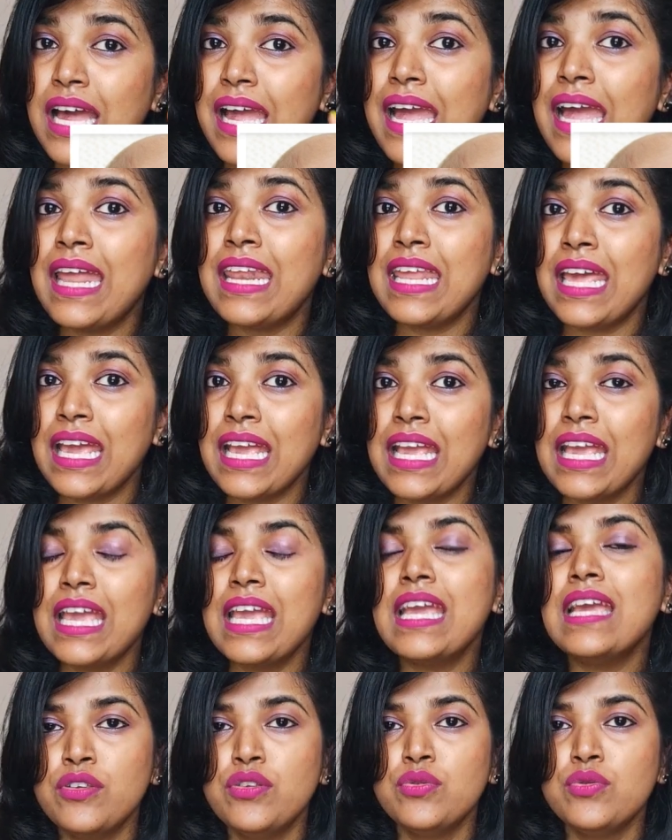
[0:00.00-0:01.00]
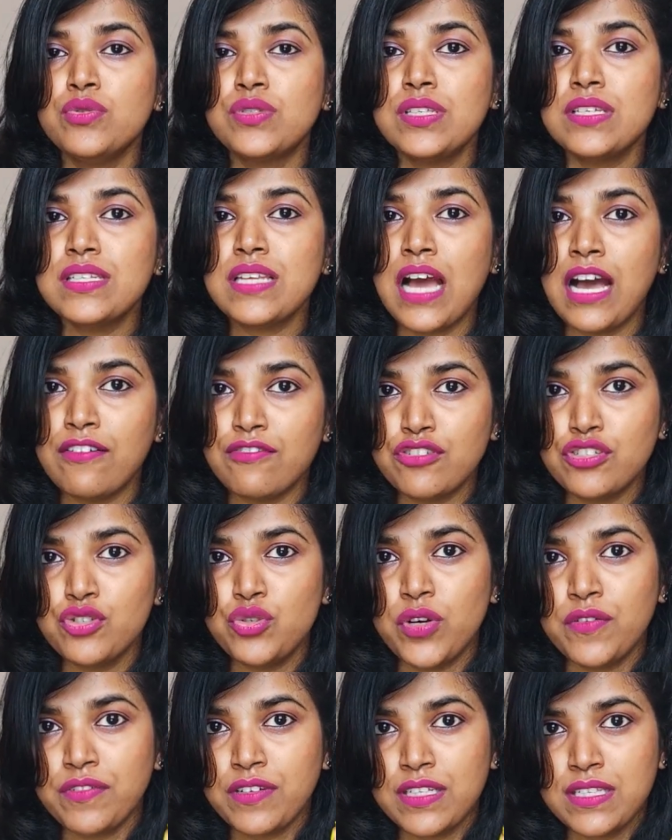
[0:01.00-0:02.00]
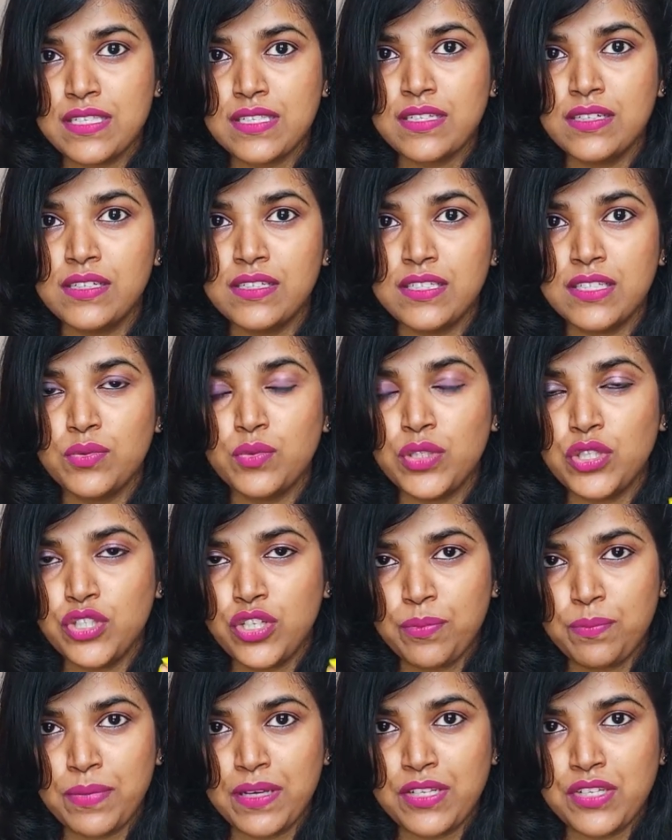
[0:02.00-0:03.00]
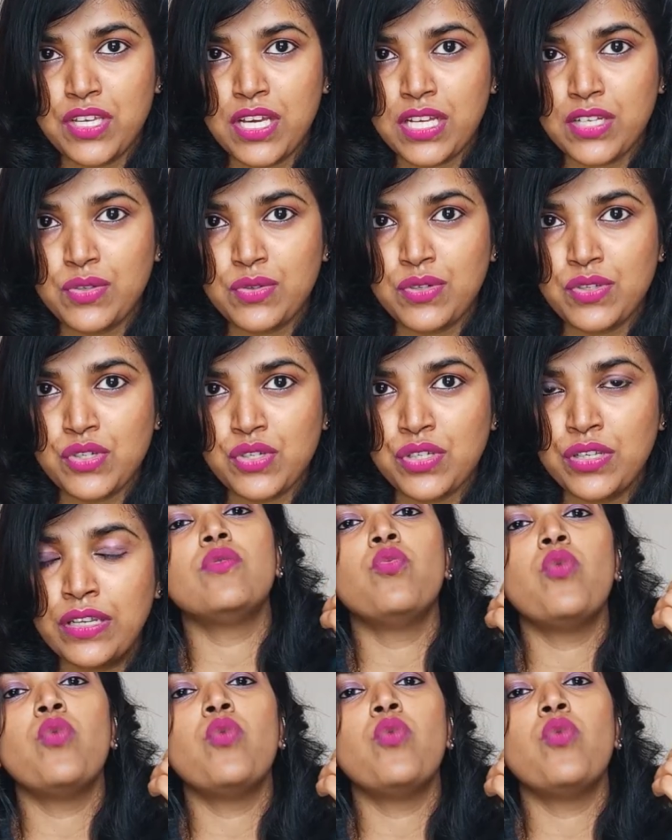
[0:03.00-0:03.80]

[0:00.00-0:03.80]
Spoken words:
And again, use it after you have consulted with your pediatrician.